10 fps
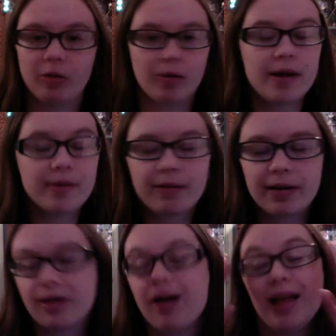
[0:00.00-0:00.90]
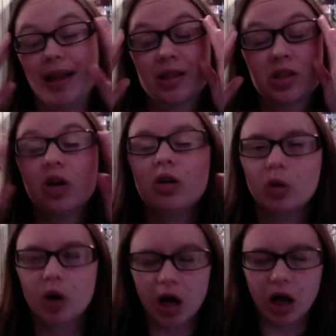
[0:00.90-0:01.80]
whatever you want to call it. So,
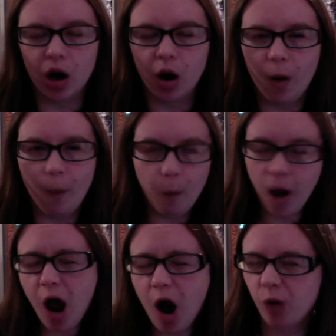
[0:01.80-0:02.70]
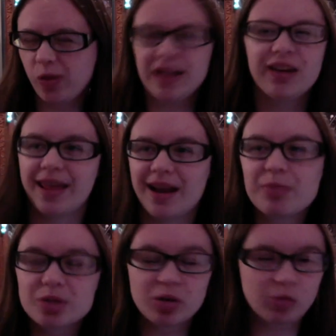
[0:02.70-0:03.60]
wow, the end of that
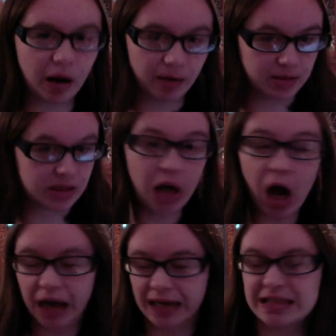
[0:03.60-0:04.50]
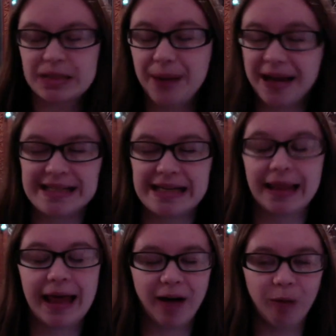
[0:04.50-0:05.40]
episode, why I was not expecting
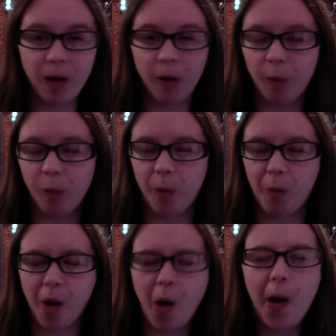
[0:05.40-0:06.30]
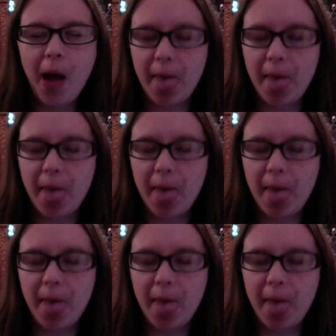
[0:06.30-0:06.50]
that. Whoa, whoa, whoa, whoa.